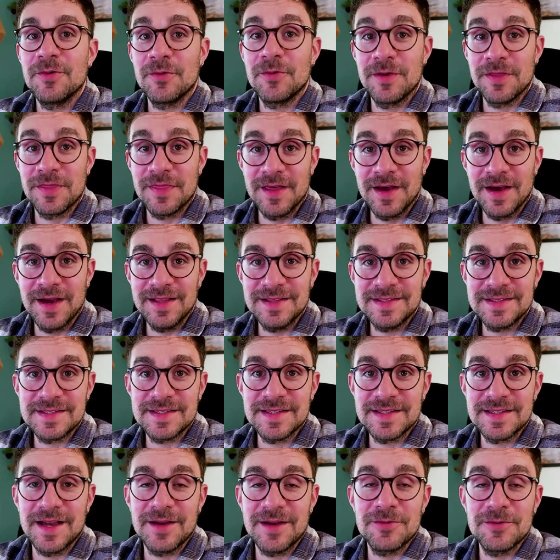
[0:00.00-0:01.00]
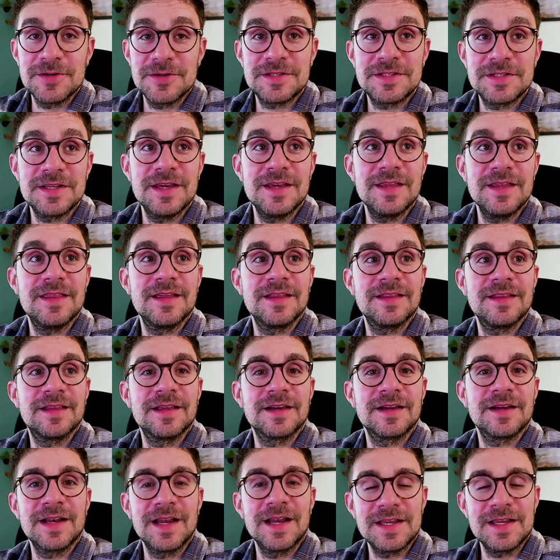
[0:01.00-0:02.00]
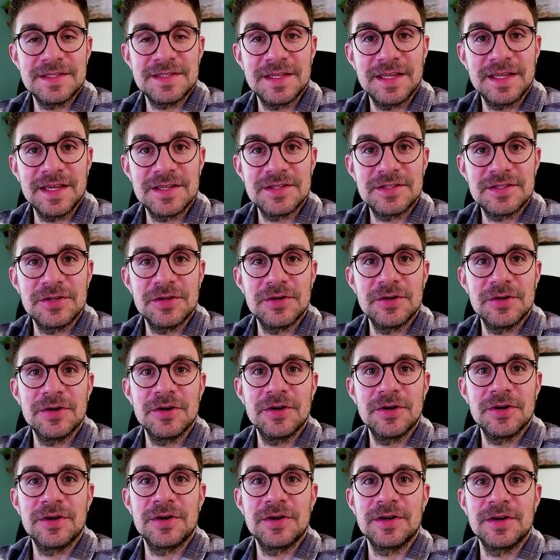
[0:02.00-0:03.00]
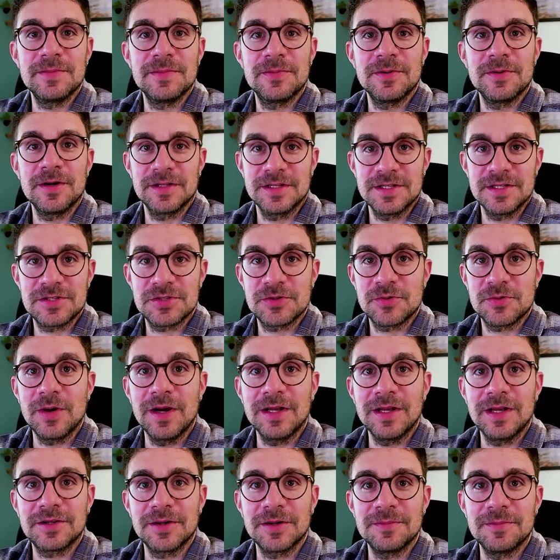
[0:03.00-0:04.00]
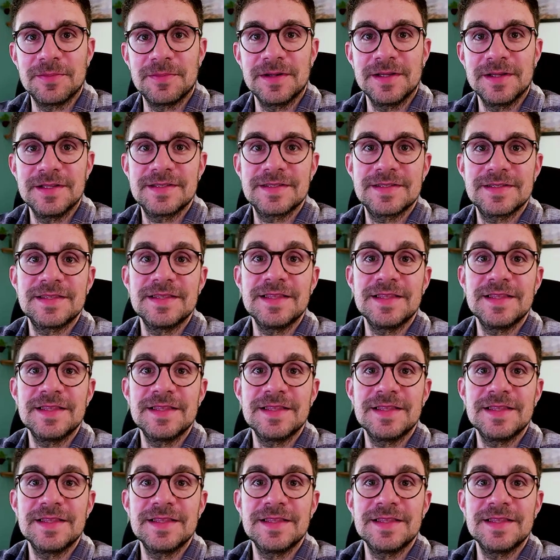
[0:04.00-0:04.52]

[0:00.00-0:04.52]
With that, I would say that the classic SEO report is quite complete.